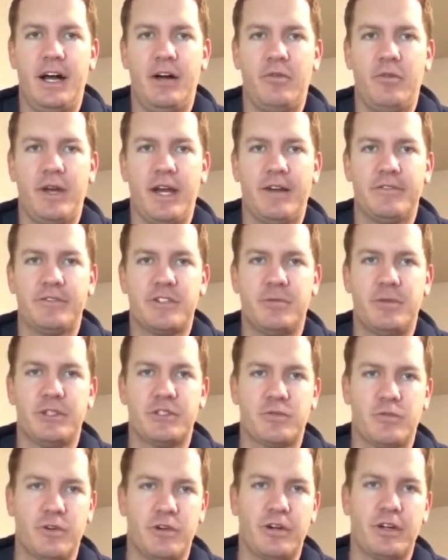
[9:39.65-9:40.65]
We have so
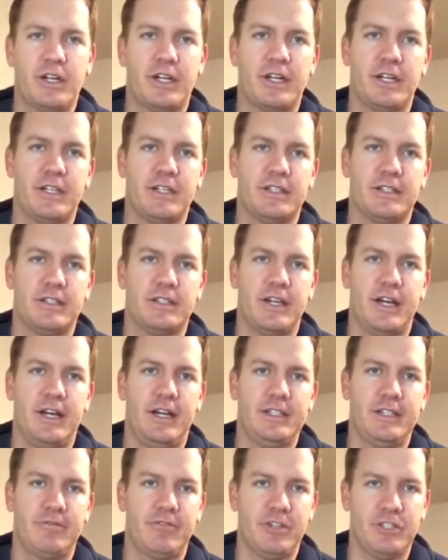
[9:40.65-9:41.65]
much work and
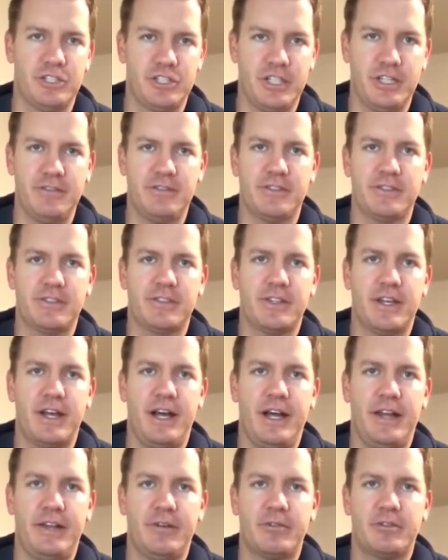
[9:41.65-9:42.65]
different shifts
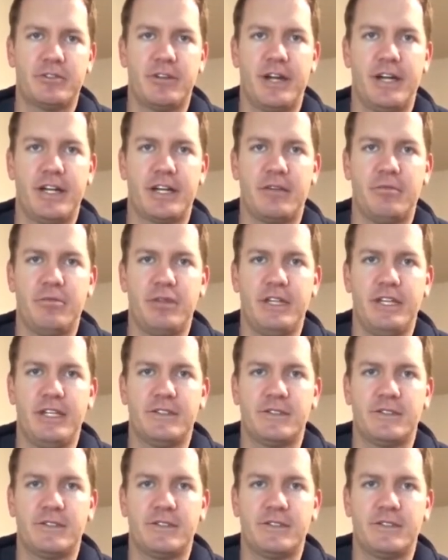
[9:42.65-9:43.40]
that we're trying to complete.